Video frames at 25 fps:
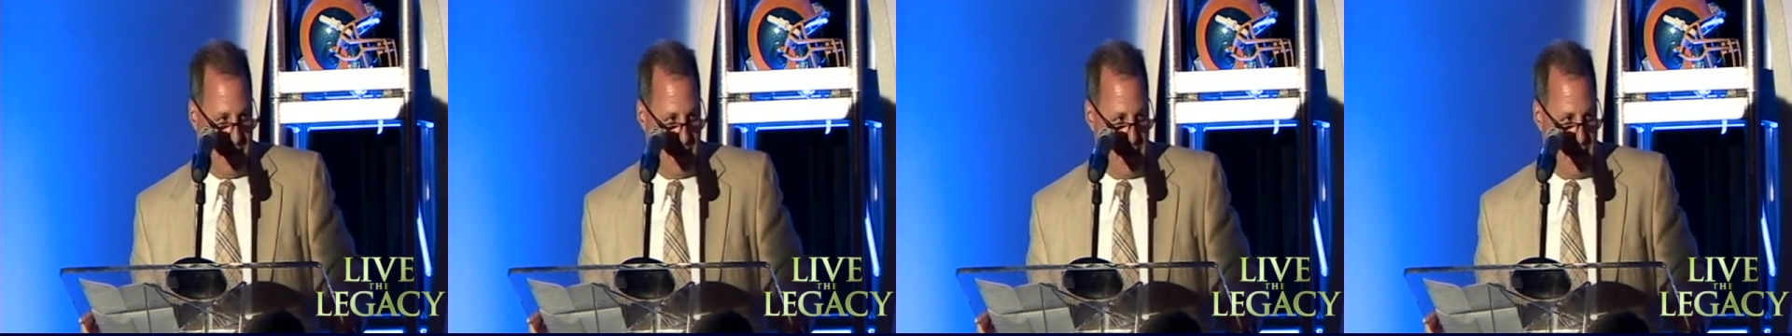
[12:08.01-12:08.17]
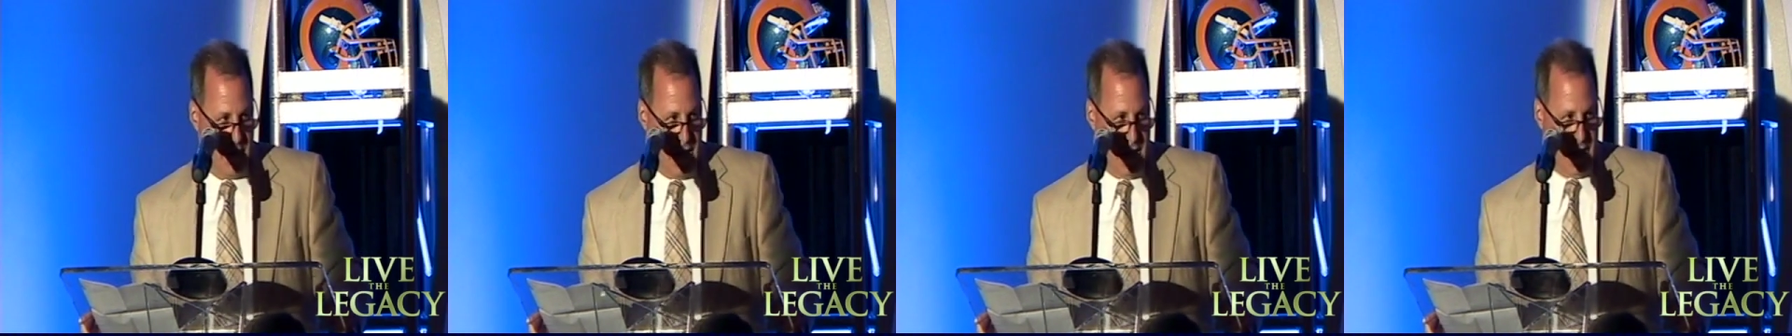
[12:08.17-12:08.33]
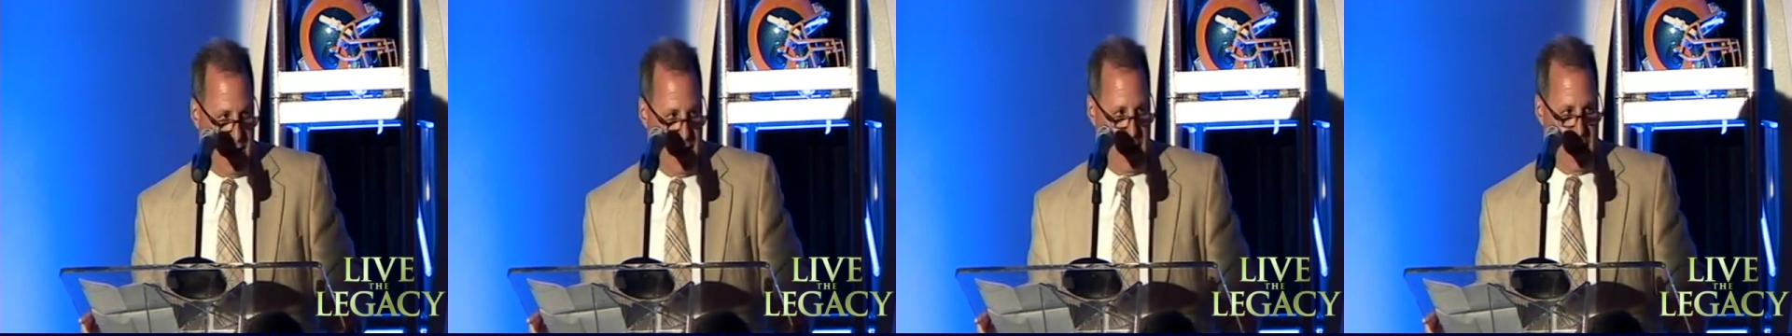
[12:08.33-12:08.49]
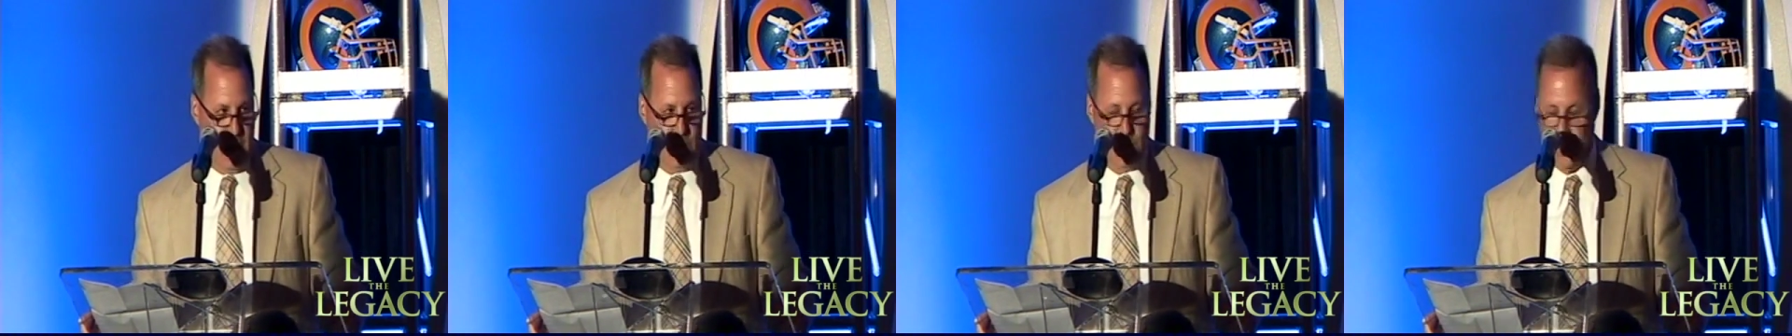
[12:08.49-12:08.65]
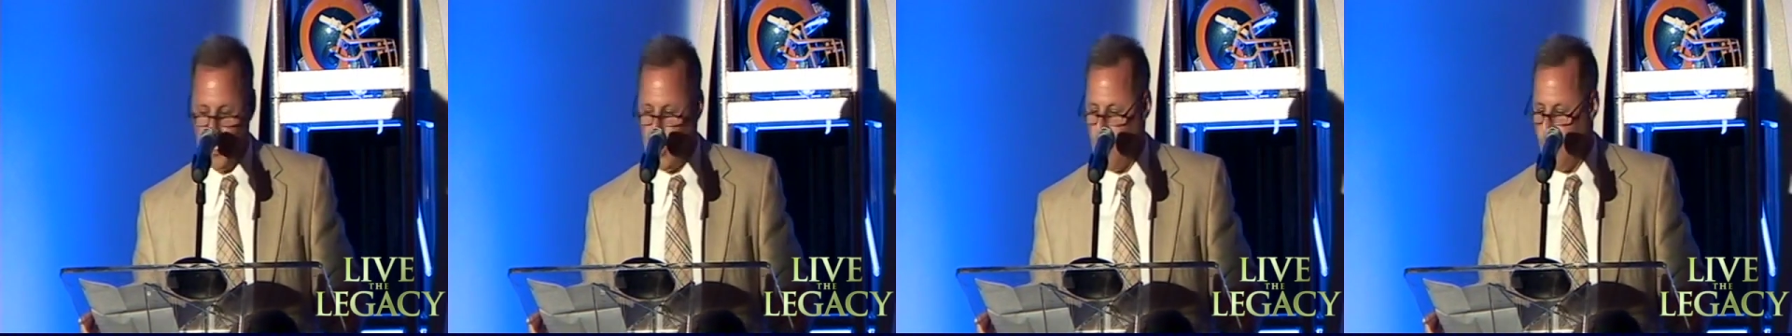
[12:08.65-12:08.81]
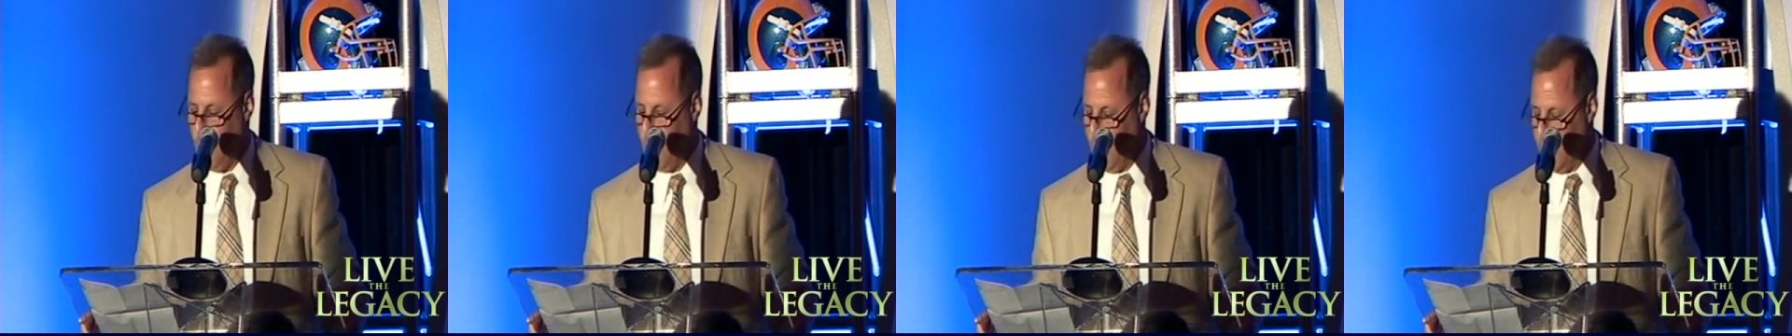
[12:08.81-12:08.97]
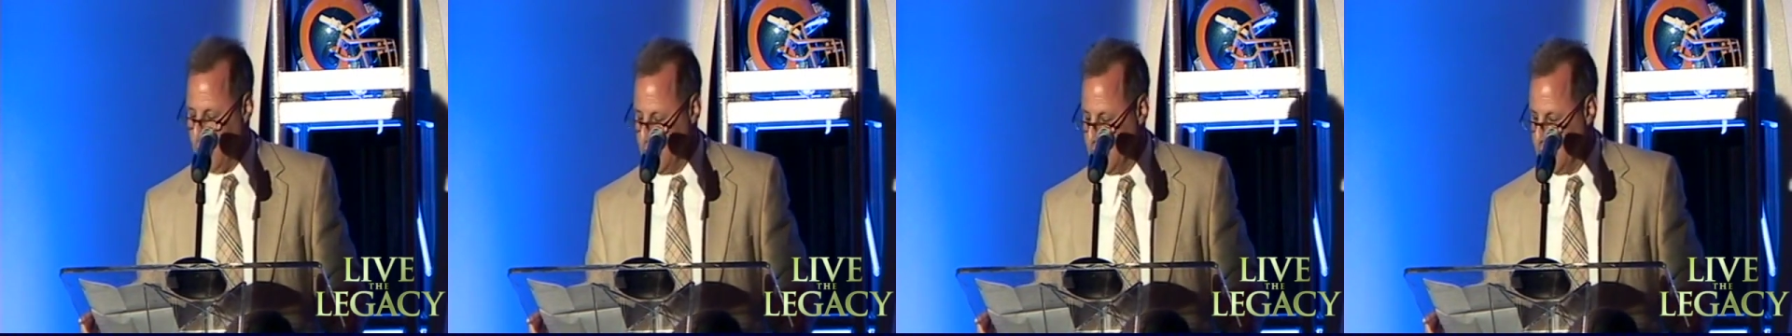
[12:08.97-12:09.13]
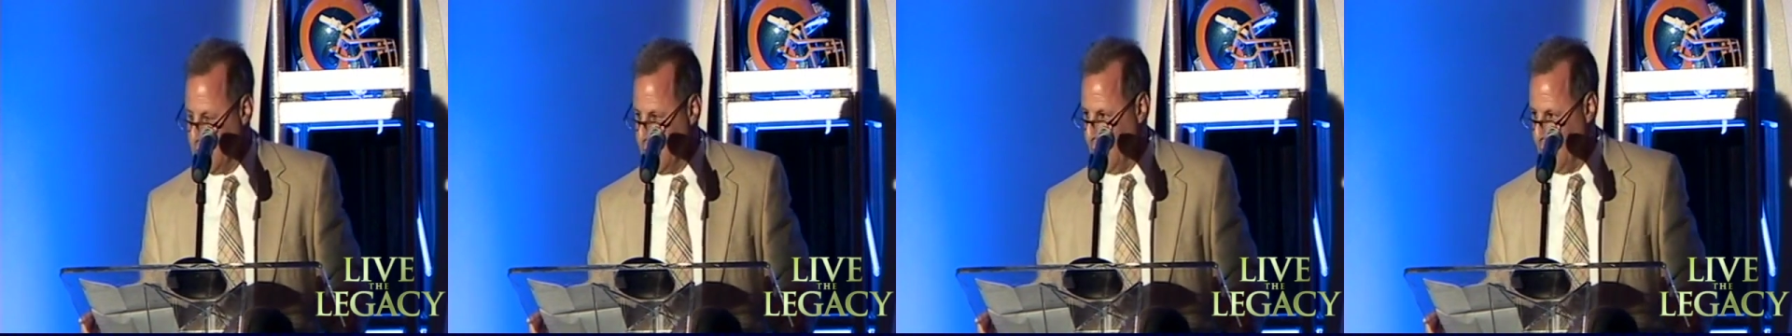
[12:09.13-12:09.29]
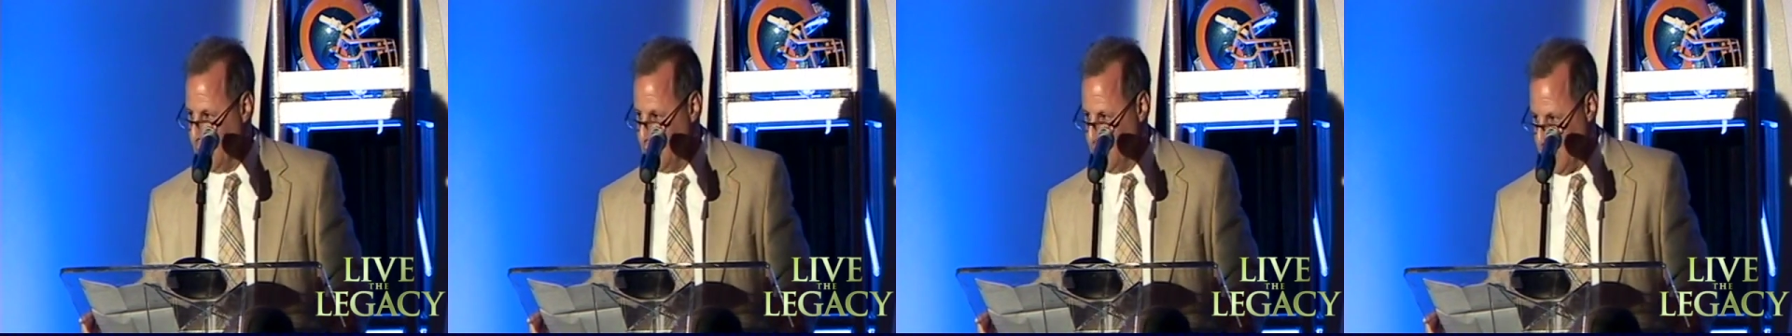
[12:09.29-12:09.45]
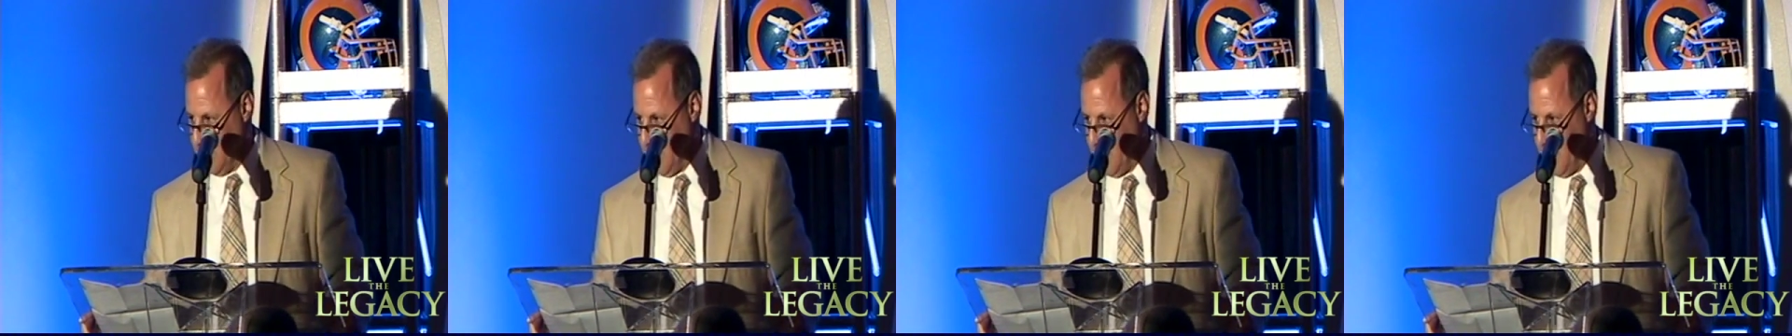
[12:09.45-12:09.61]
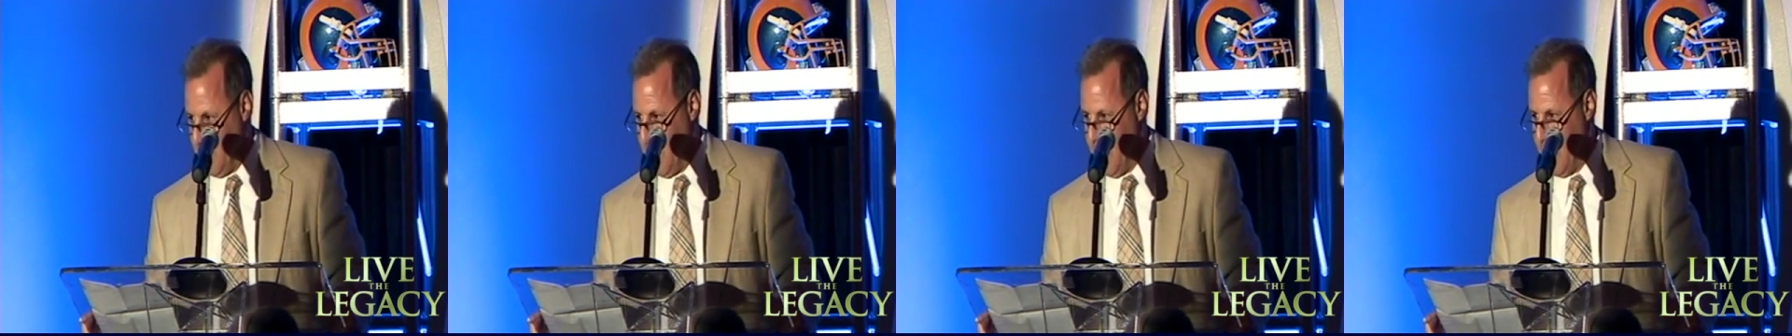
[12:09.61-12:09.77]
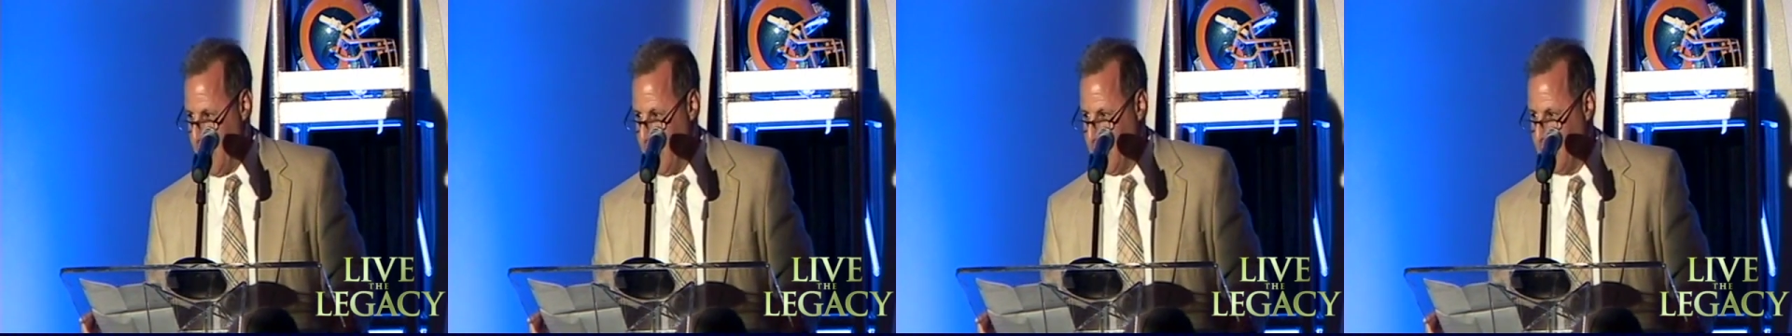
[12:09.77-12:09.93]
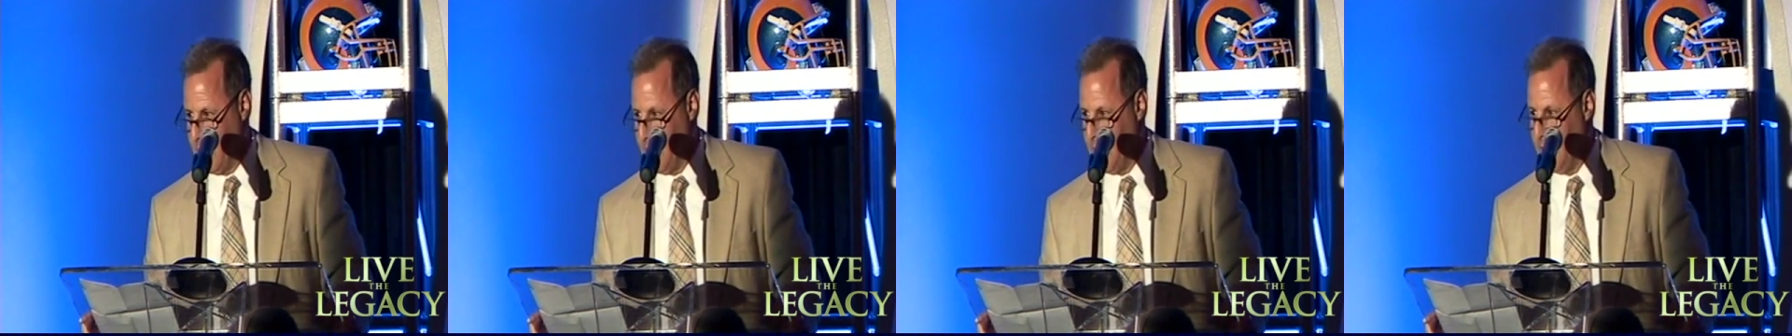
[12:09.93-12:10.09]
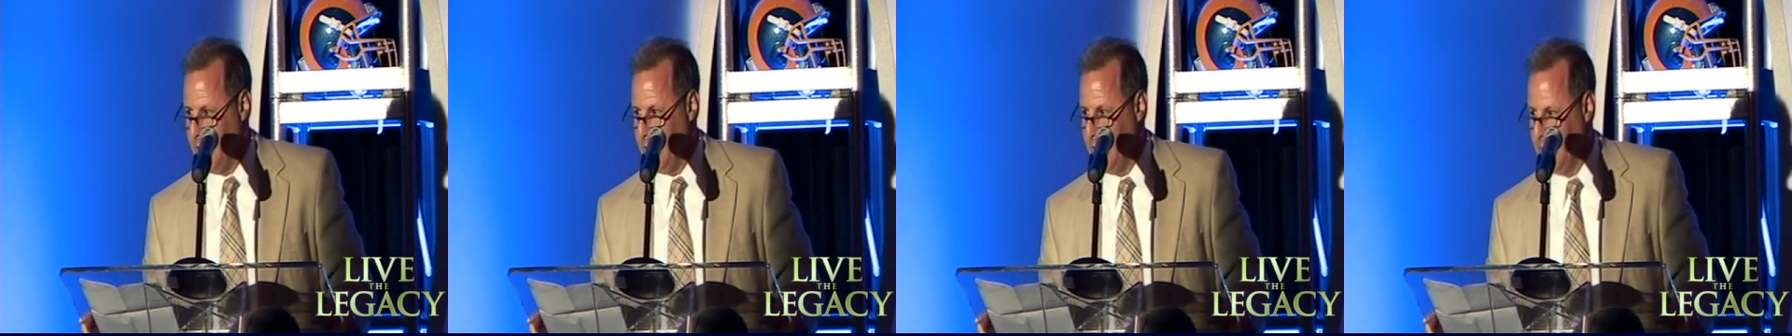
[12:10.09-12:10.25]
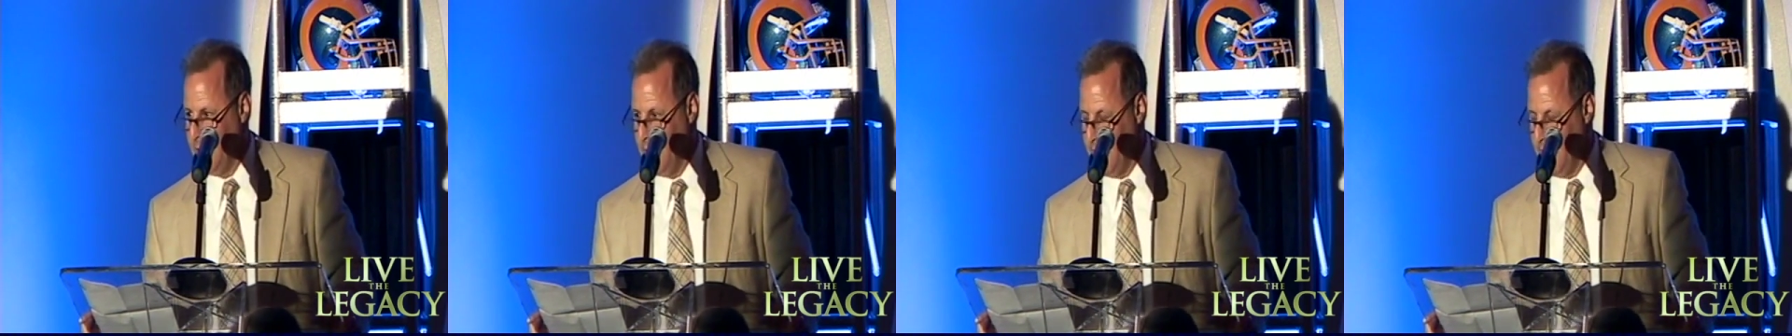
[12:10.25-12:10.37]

thinking I was the worst coach in America,